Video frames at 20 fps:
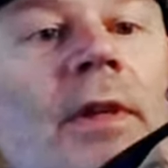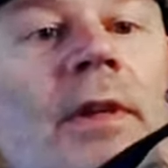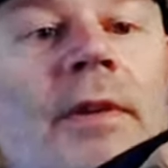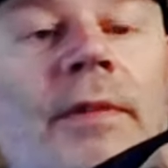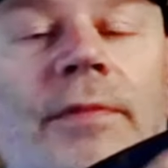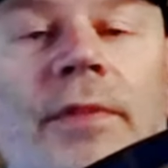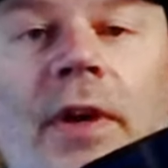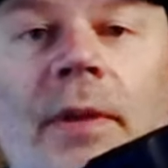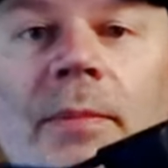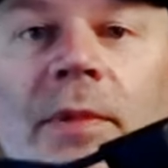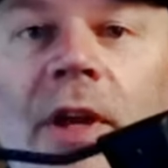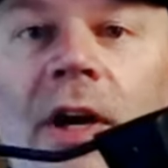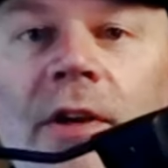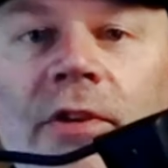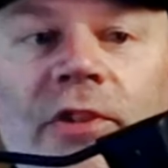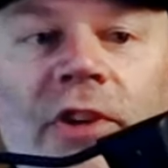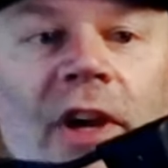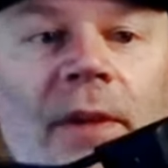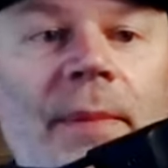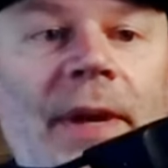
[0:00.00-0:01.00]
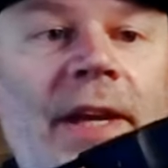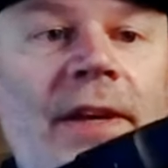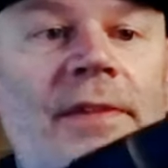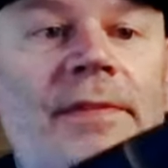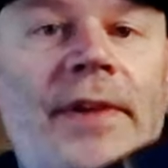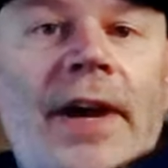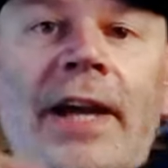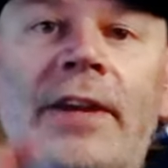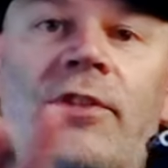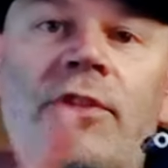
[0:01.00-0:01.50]
from Longshot
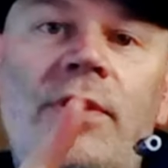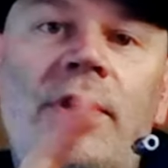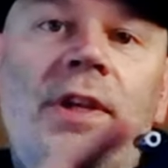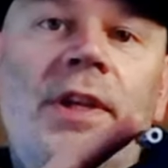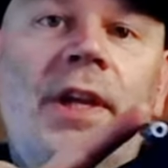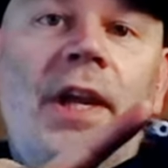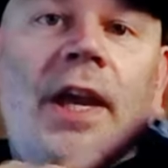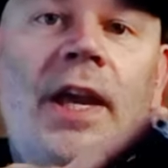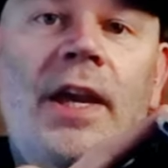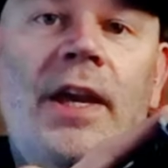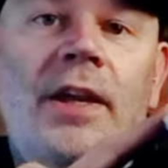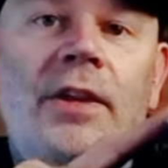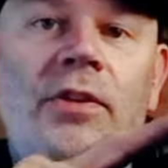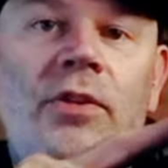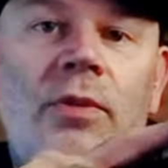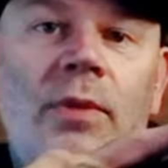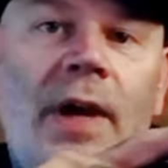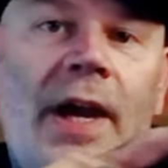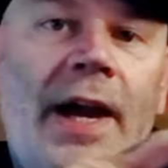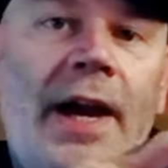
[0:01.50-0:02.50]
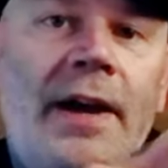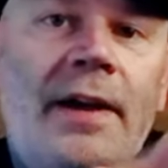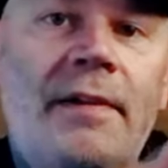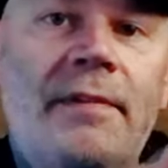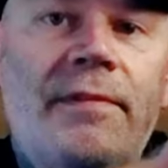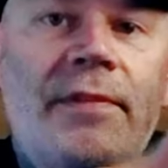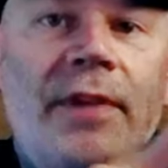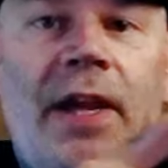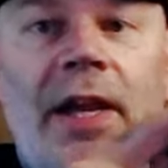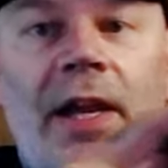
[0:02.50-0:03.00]
Manufacturing and you
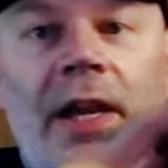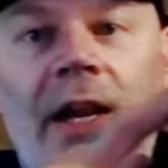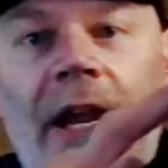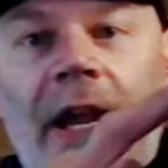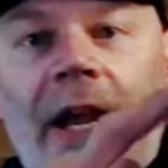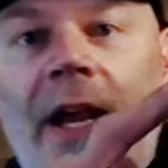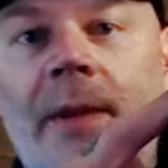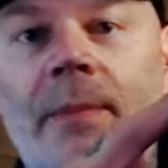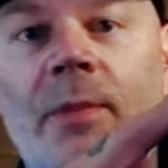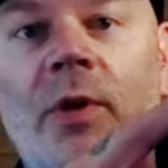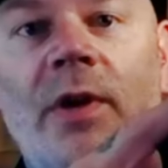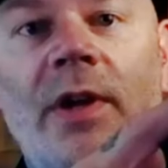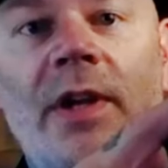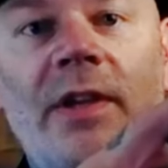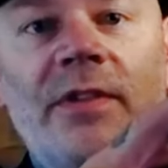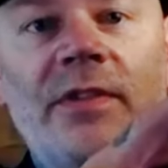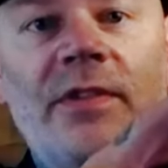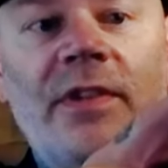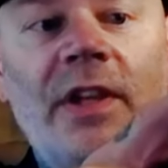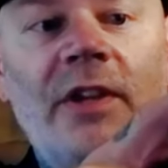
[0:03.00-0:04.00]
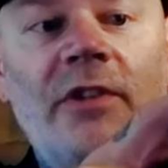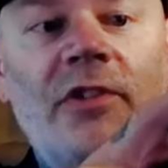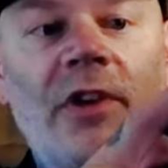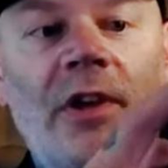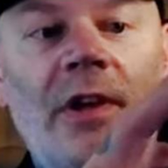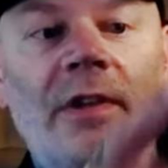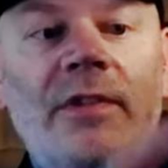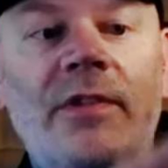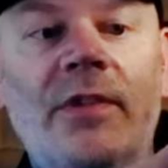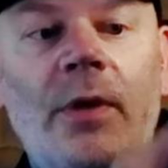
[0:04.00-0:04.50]
have a hammer
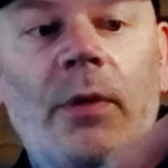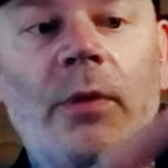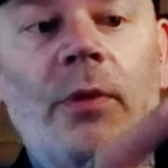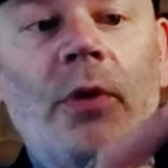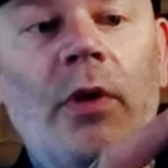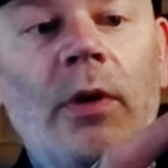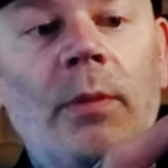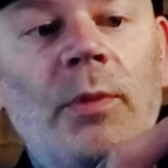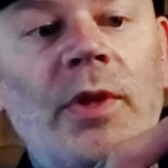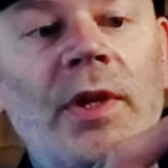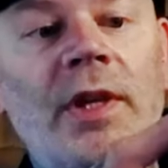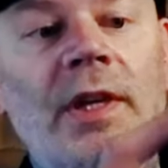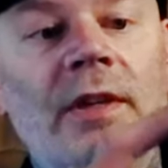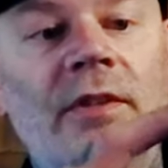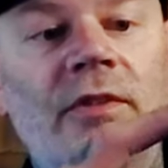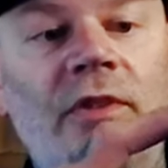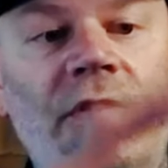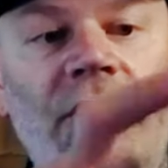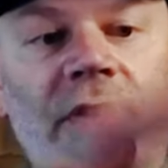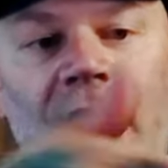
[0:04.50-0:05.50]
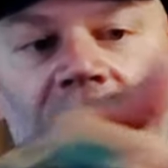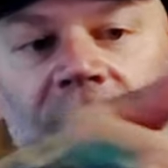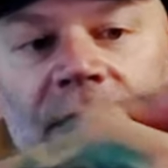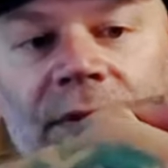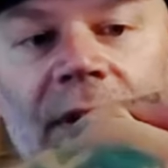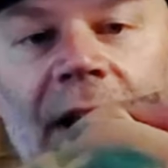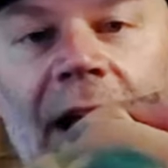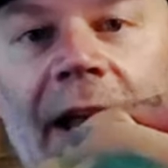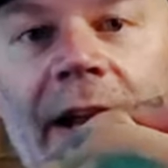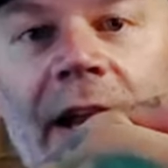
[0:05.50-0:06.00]
extension. So normally it's just a
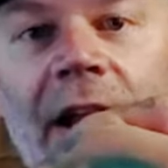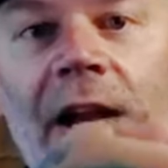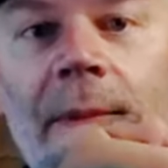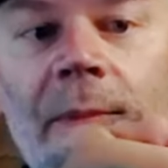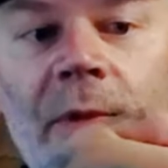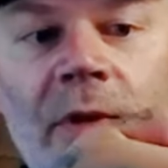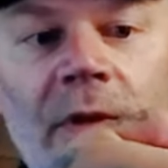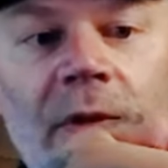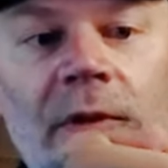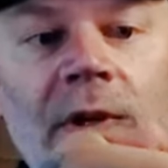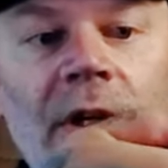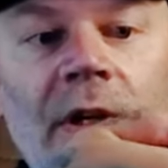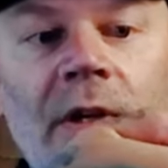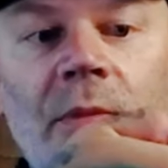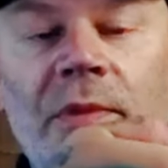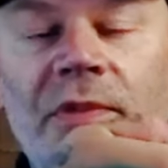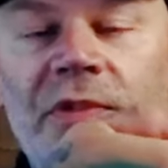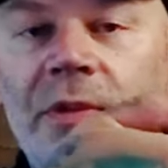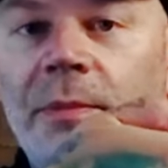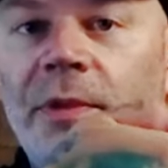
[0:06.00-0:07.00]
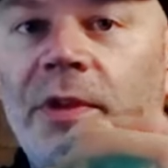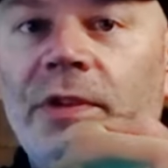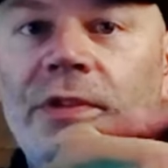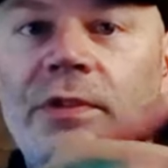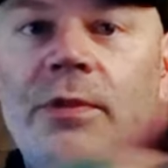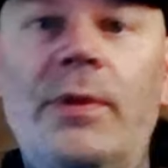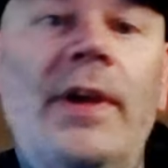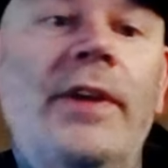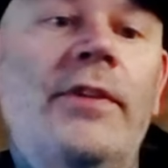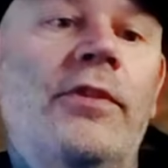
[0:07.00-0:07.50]
flat hammer with some little
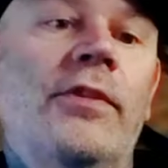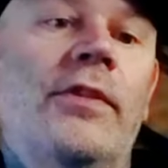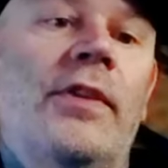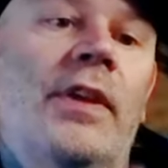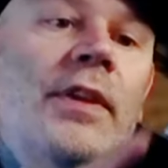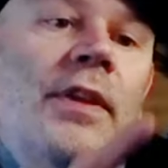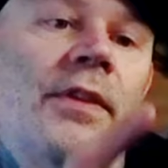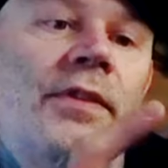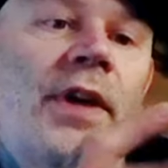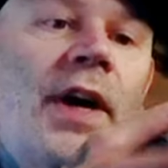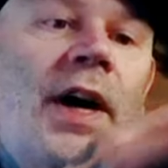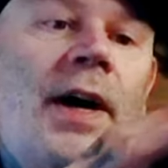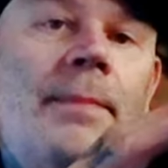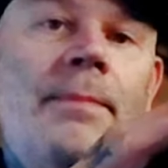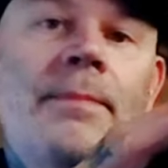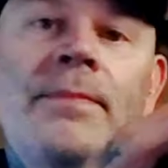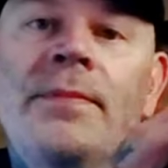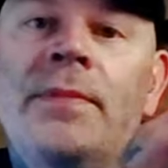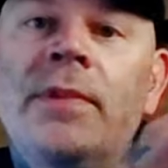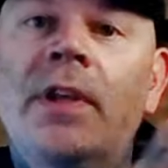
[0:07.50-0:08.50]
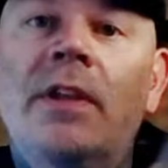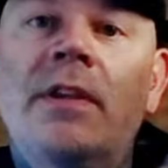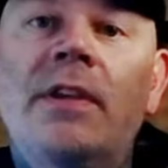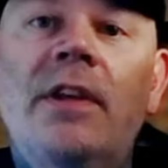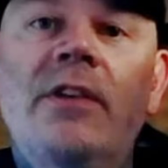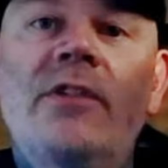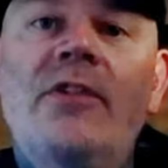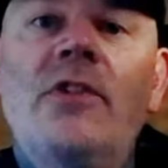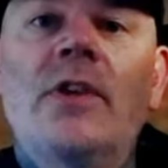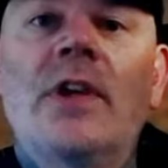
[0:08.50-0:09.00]
serrations on the top.
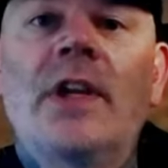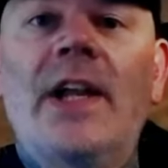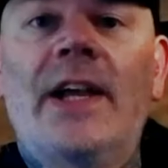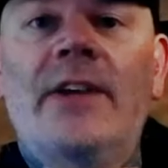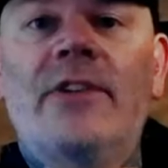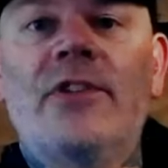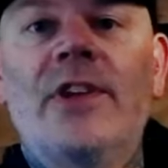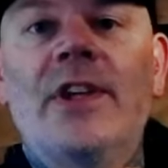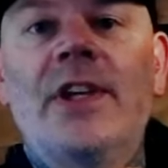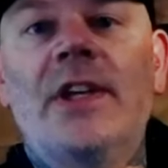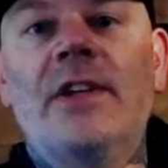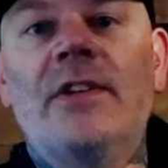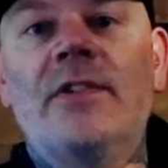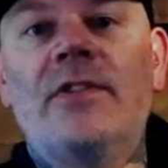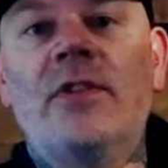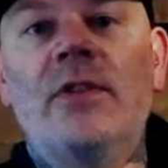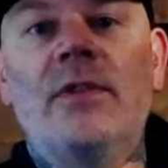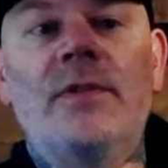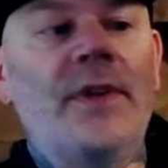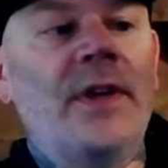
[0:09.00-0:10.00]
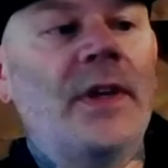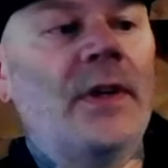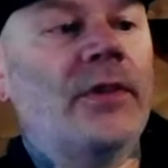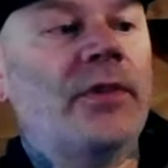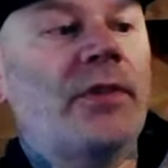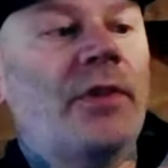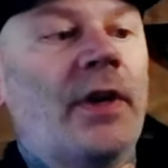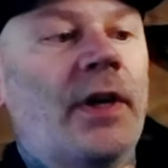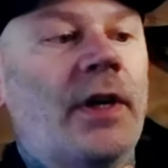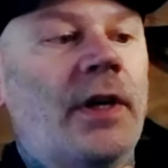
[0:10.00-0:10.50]
This you can actually get two
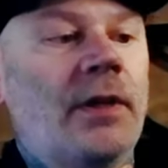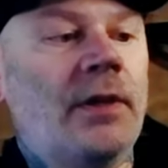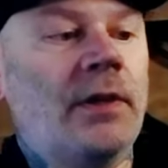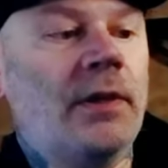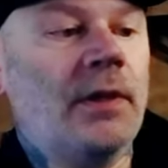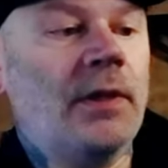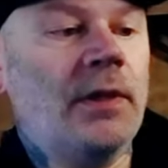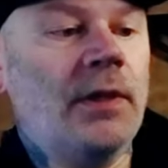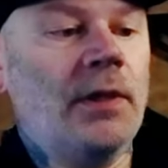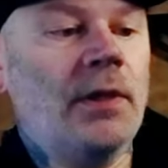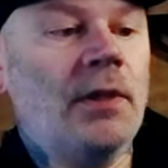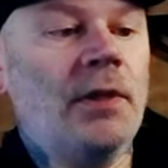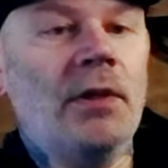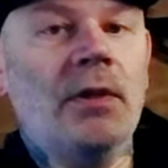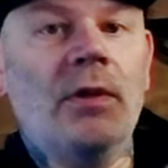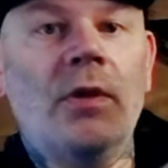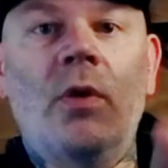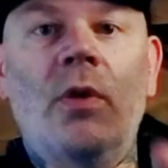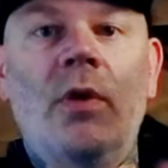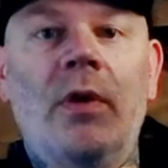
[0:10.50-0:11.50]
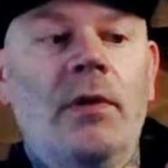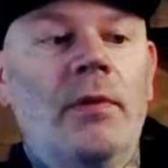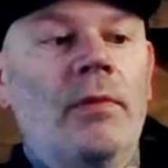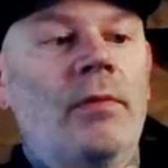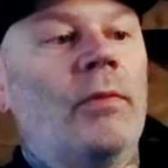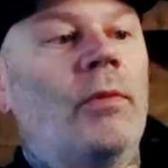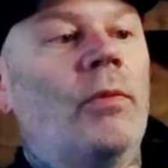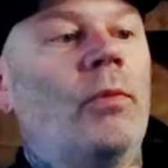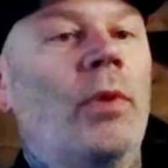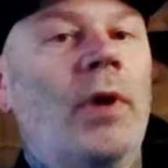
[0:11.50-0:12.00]
fingers on or
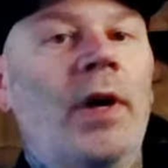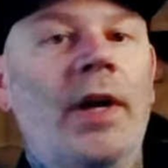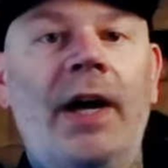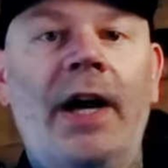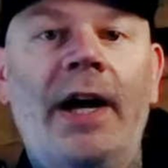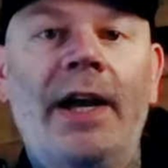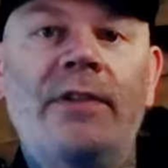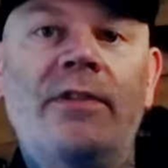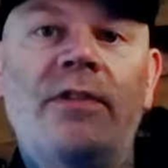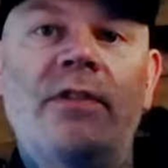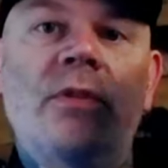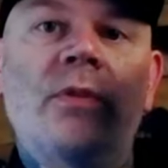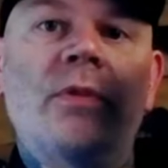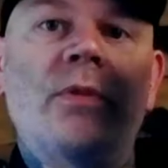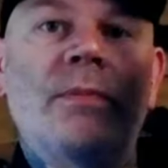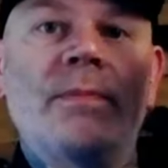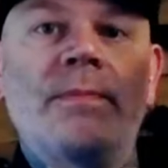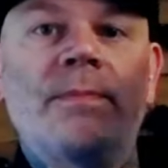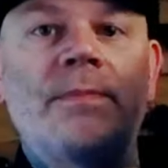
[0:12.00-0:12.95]
what I do